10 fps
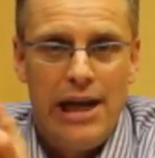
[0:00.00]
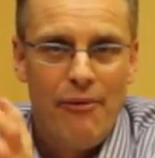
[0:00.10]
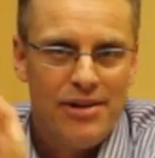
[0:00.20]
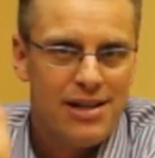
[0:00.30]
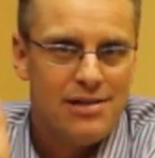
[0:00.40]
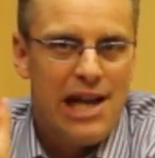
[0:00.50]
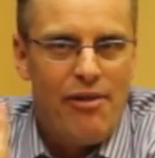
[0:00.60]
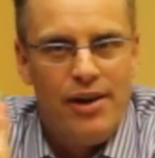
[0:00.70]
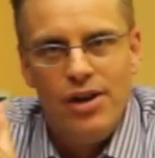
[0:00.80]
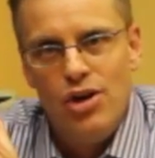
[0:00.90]
this has
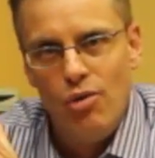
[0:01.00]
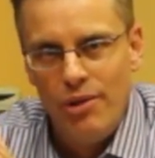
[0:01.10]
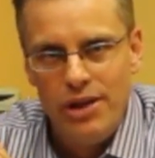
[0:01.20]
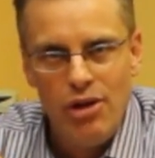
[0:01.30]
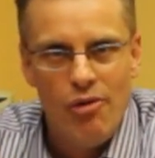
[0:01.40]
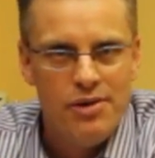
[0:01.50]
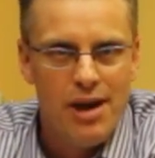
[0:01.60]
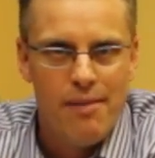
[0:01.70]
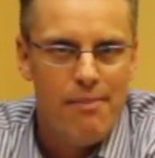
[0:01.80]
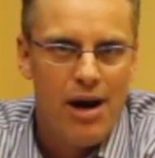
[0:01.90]
nothing to do with you
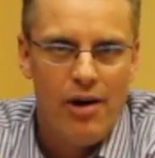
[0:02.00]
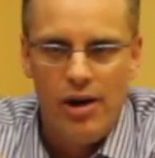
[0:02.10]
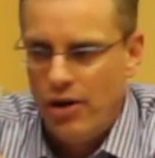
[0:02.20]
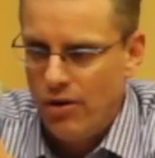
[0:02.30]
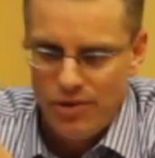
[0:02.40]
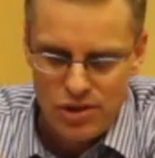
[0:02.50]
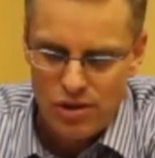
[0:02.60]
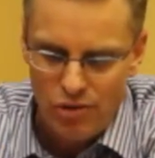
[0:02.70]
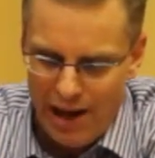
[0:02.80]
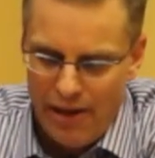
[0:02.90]
and Mary, or you and
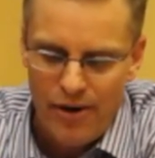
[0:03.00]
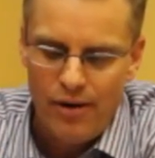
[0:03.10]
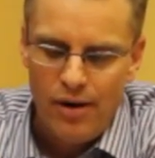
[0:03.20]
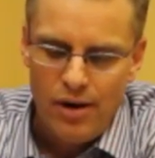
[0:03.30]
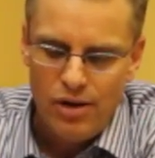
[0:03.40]
Sue, rather,